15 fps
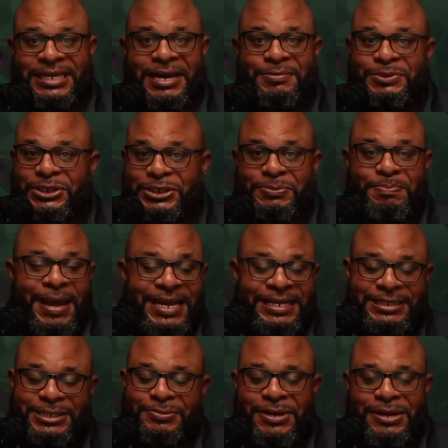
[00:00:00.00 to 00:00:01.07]
I was just
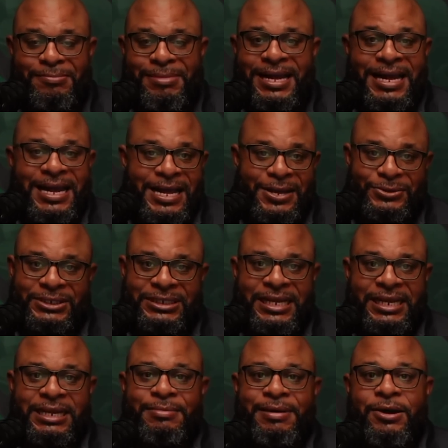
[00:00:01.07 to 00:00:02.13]
pacing around my house
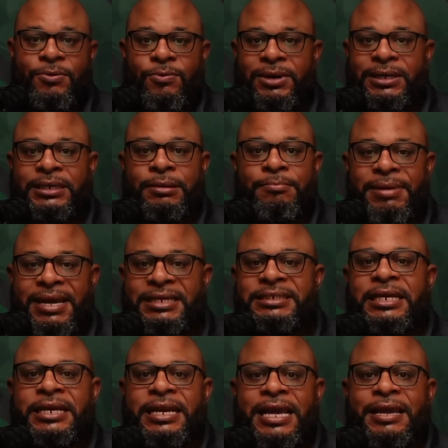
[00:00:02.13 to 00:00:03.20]
thinking about what an
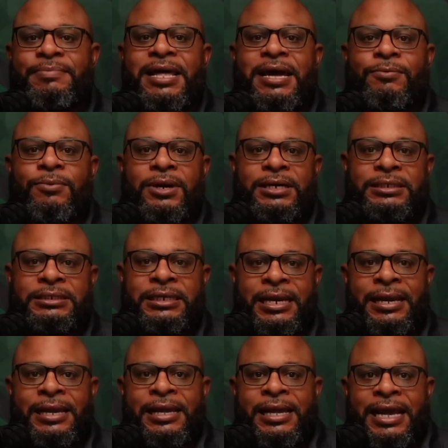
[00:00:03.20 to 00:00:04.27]
amazing game that was
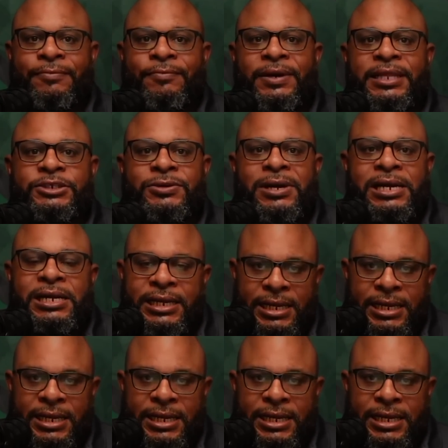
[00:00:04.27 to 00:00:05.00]
and really trying to